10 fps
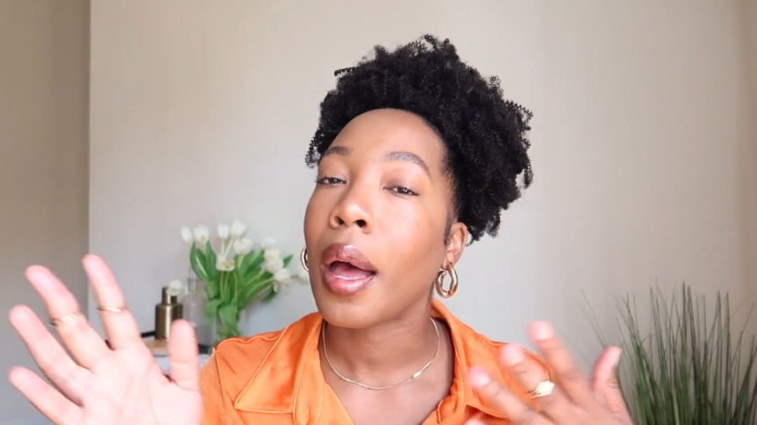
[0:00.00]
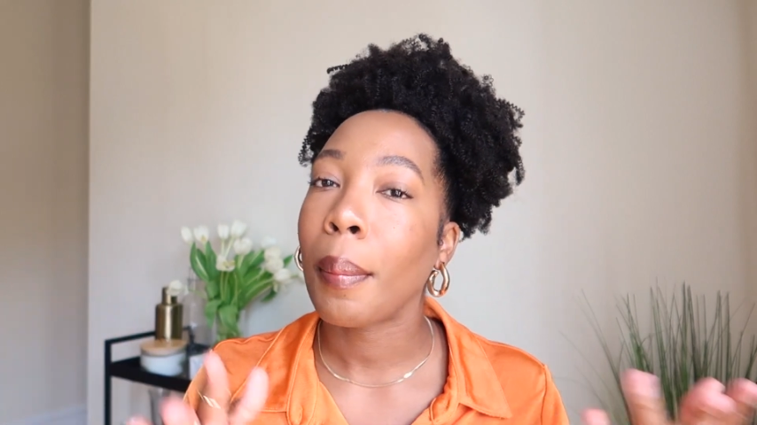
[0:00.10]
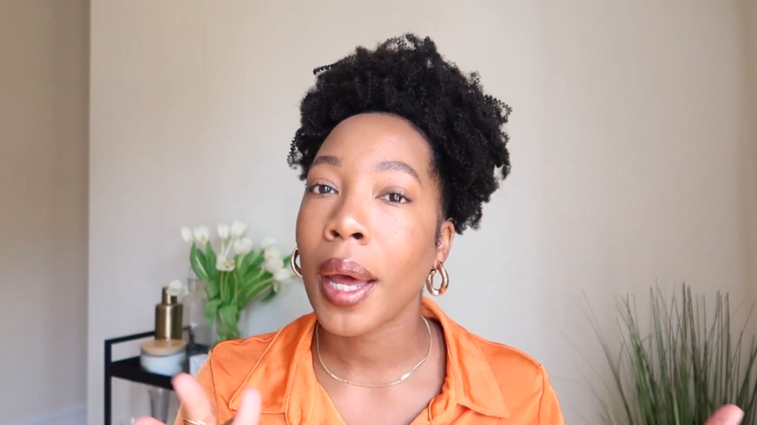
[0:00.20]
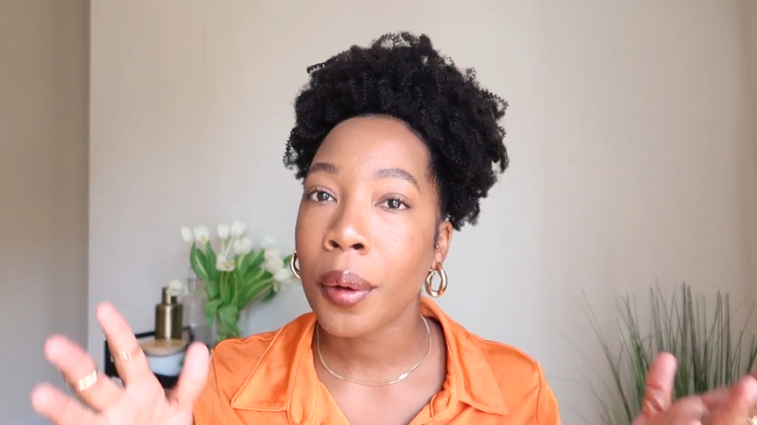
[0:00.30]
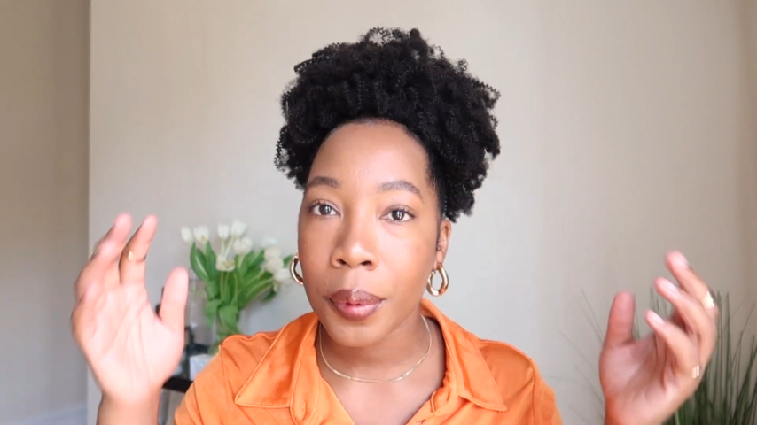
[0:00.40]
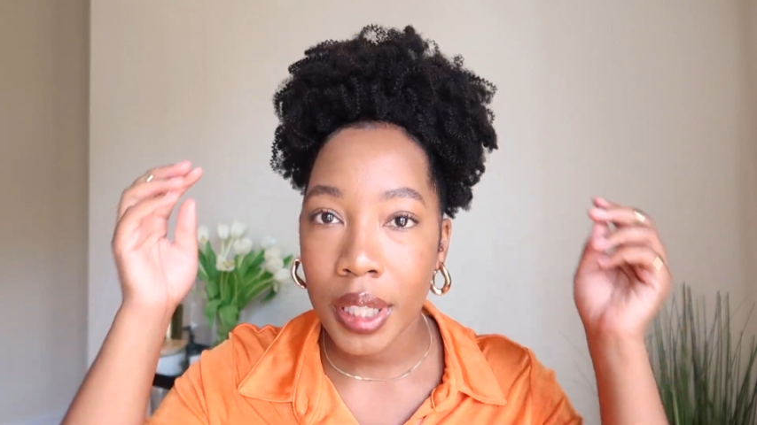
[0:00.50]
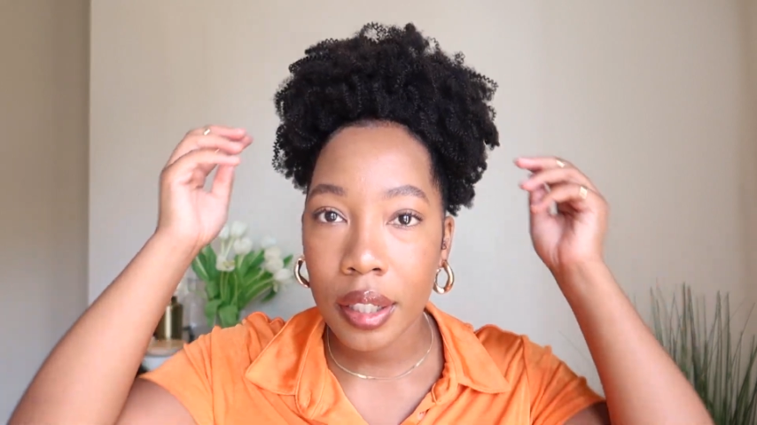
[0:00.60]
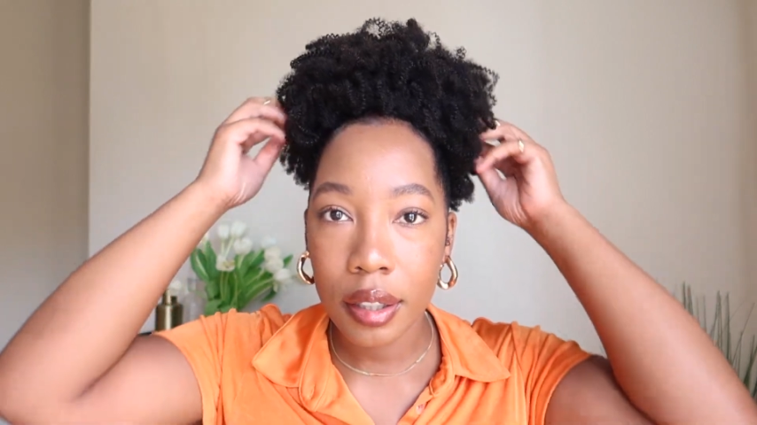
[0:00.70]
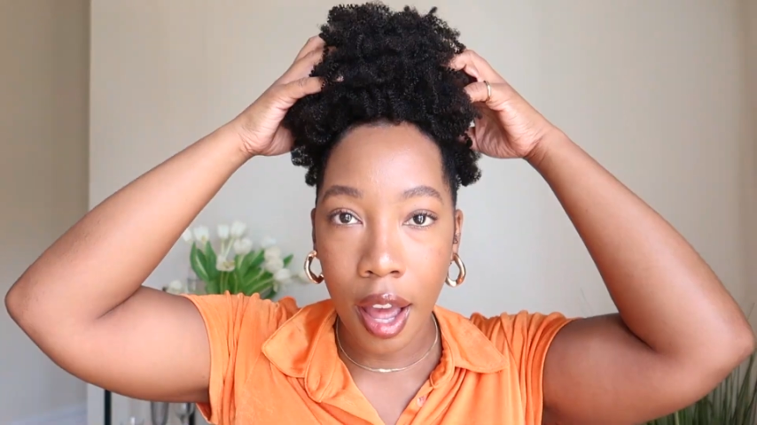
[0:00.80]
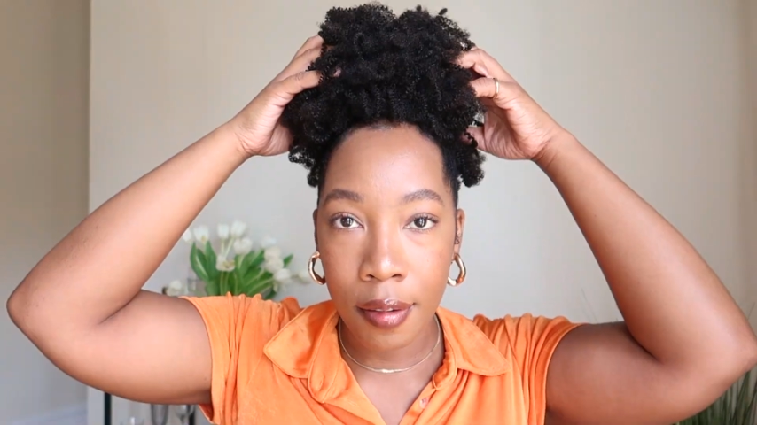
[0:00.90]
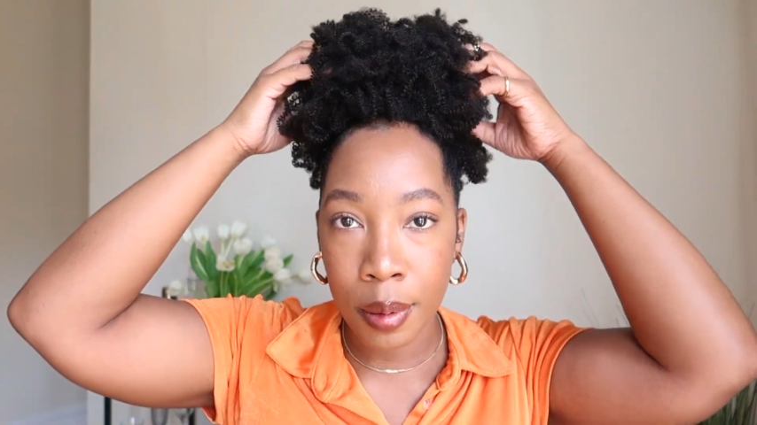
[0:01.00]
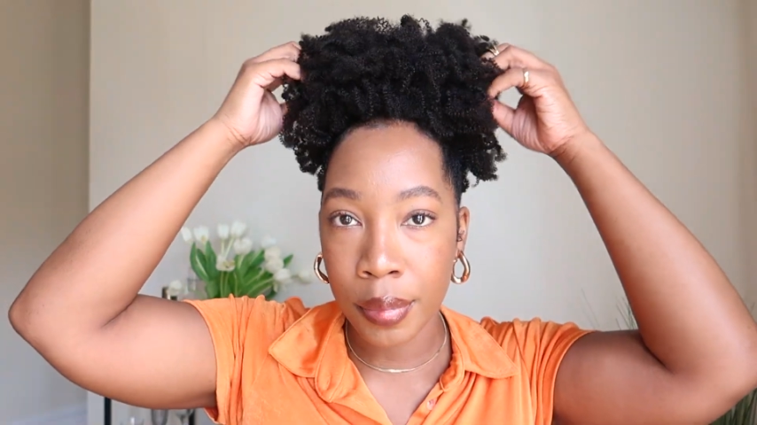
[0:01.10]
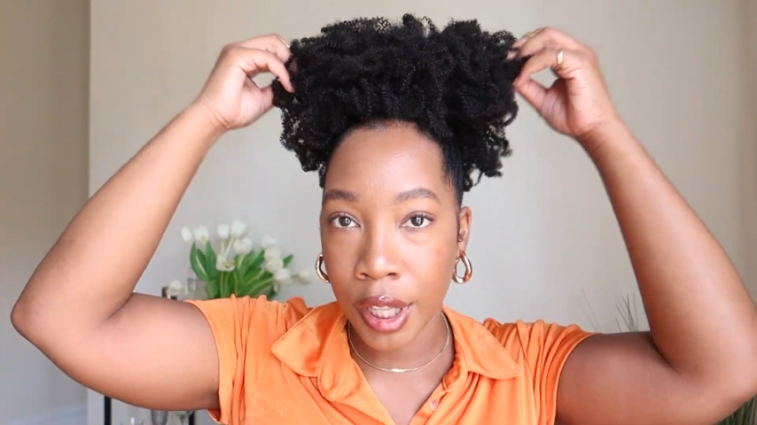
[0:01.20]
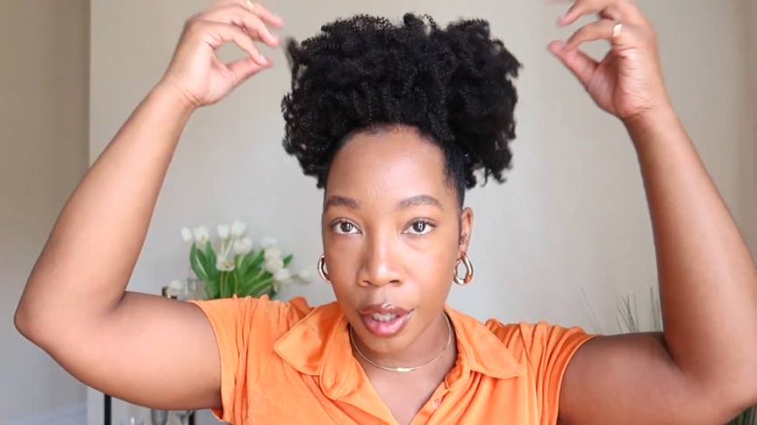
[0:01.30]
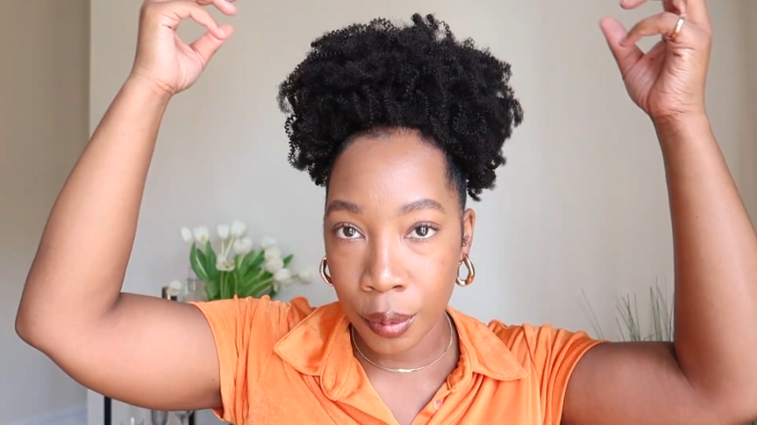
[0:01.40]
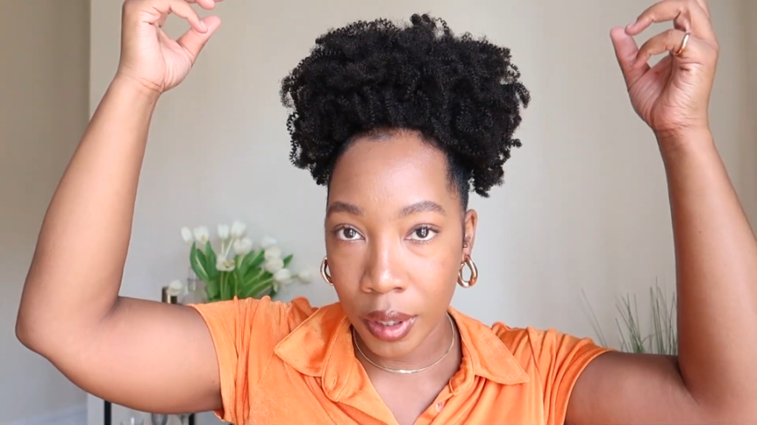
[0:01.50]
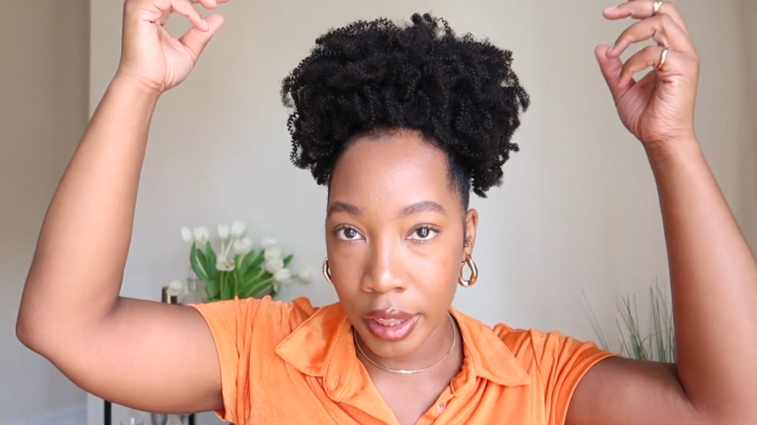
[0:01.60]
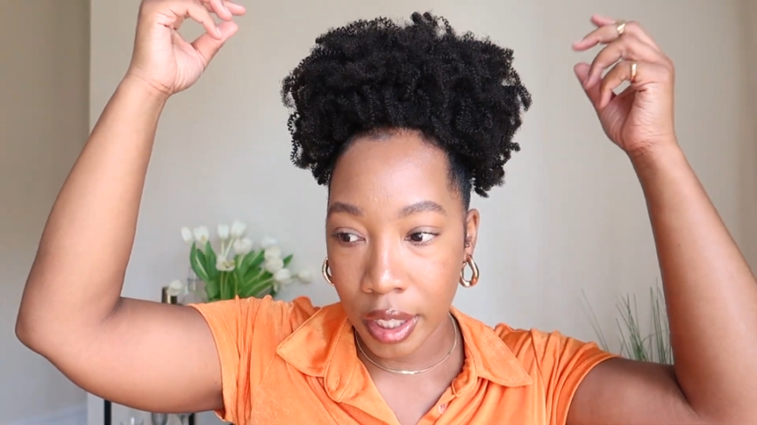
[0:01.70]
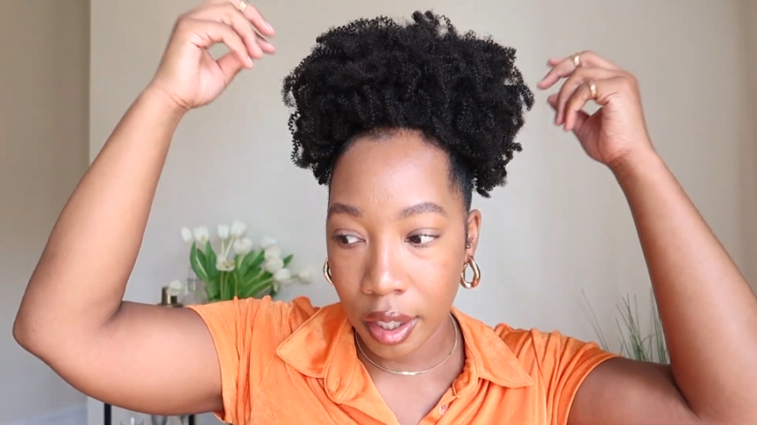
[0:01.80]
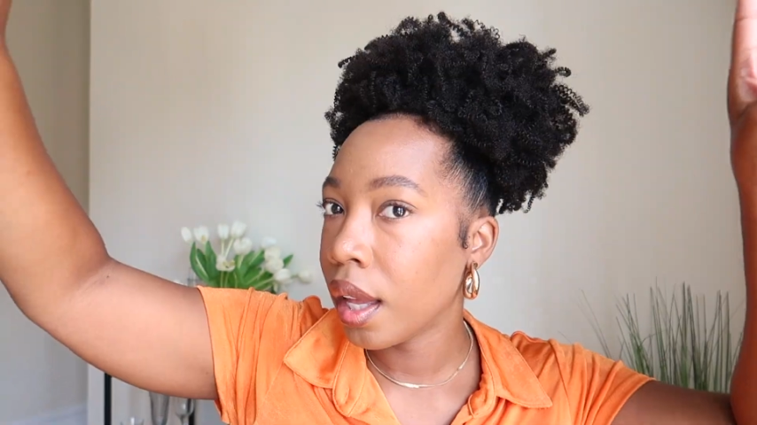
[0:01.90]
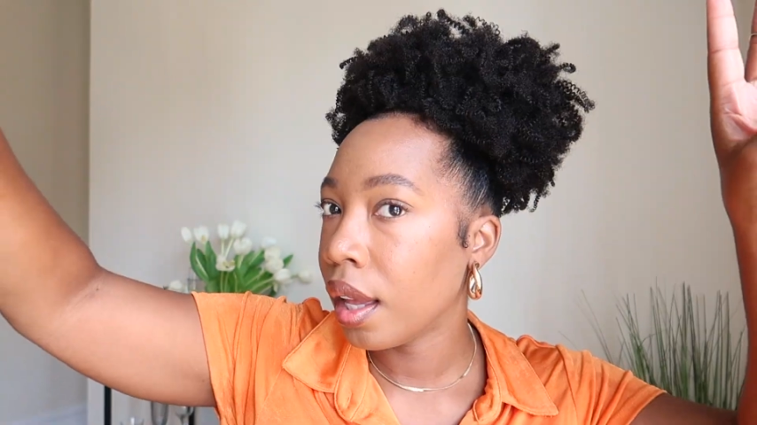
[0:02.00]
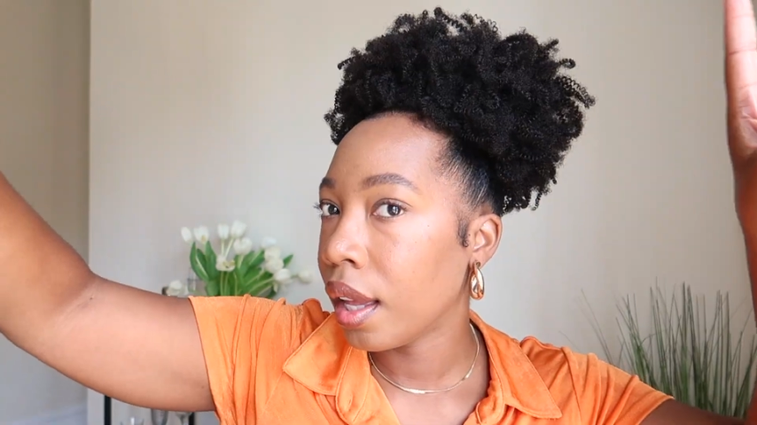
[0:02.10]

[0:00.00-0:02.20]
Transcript: about a week. I've been playing with it,